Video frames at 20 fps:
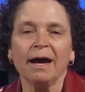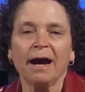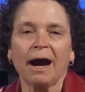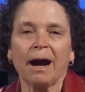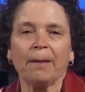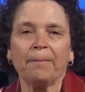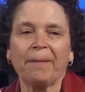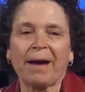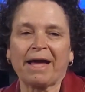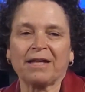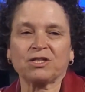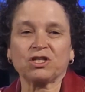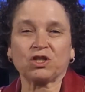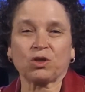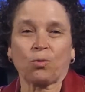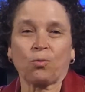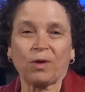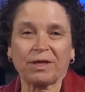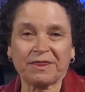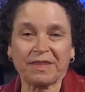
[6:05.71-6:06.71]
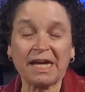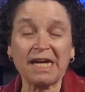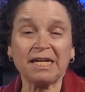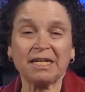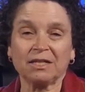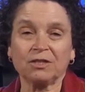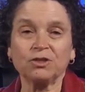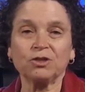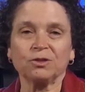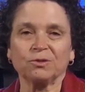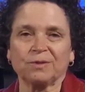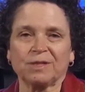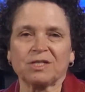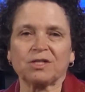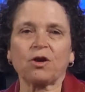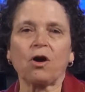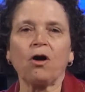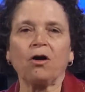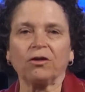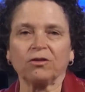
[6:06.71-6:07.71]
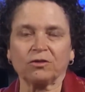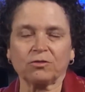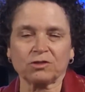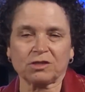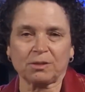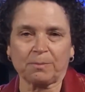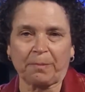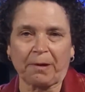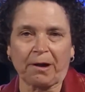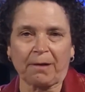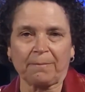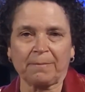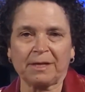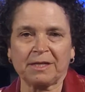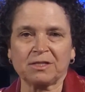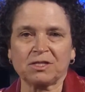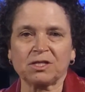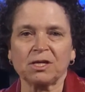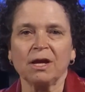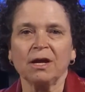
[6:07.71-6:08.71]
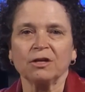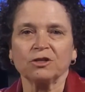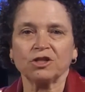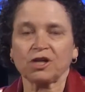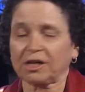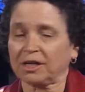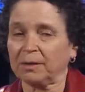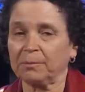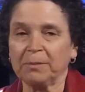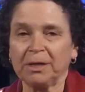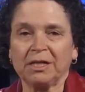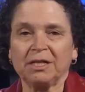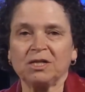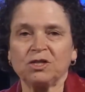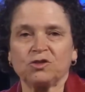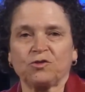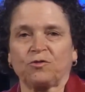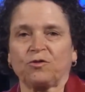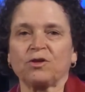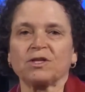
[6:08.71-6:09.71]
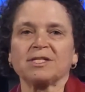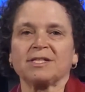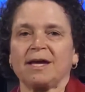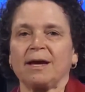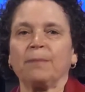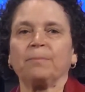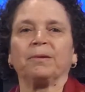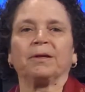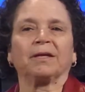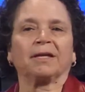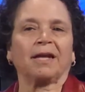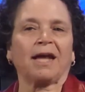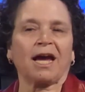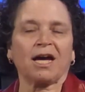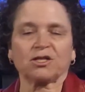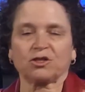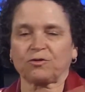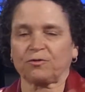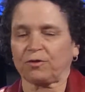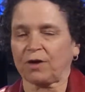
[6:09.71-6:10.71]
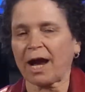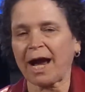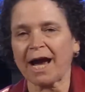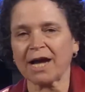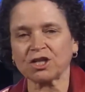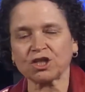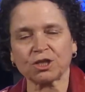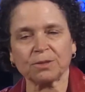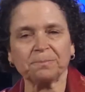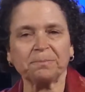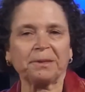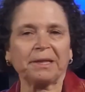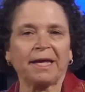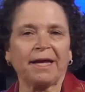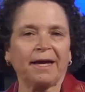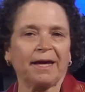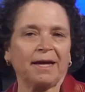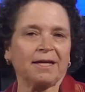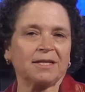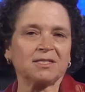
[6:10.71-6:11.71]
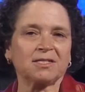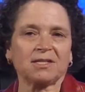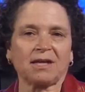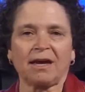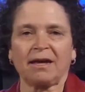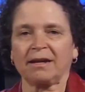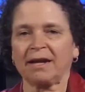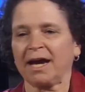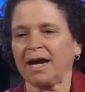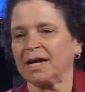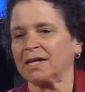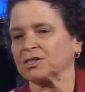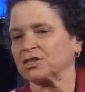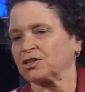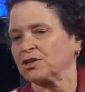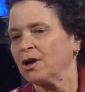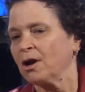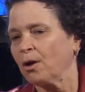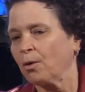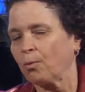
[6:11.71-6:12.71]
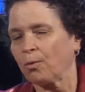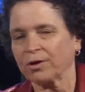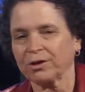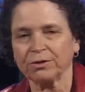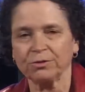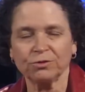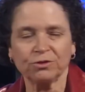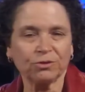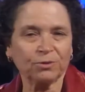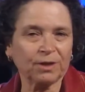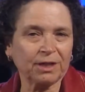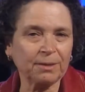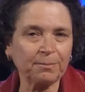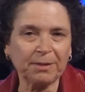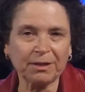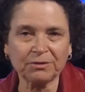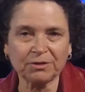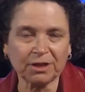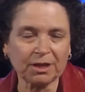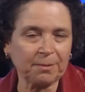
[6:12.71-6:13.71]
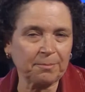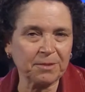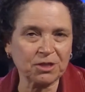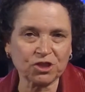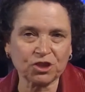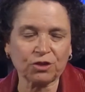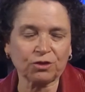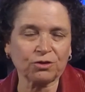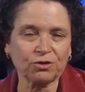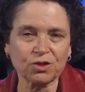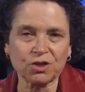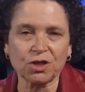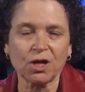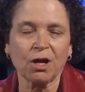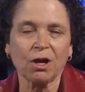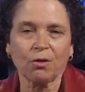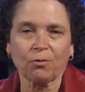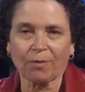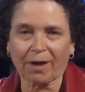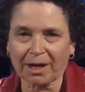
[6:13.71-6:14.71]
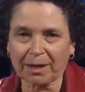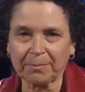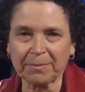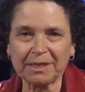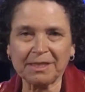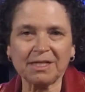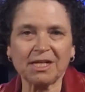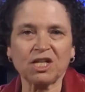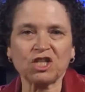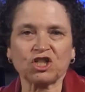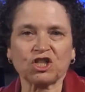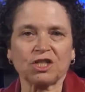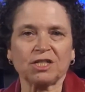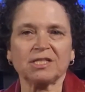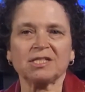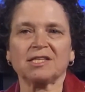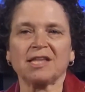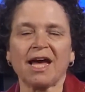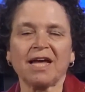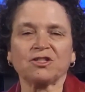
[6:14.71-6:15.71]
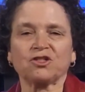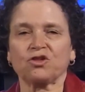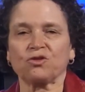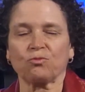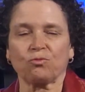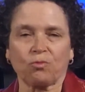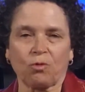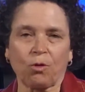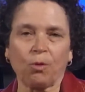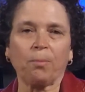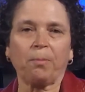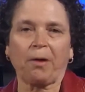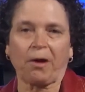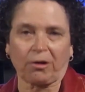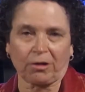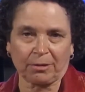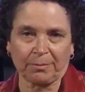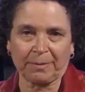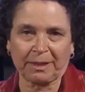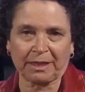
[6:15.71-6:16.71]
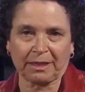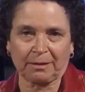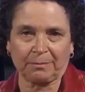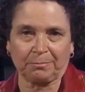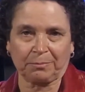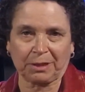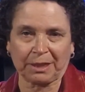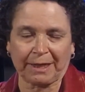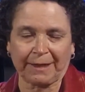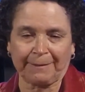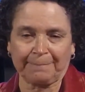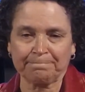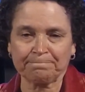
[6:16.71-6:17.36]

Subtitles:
And so what they can do is call those departments to committees, for example, and ask for action plans and ask, what are you doing about the commissioner's recommendations? That's the role Parliament can play.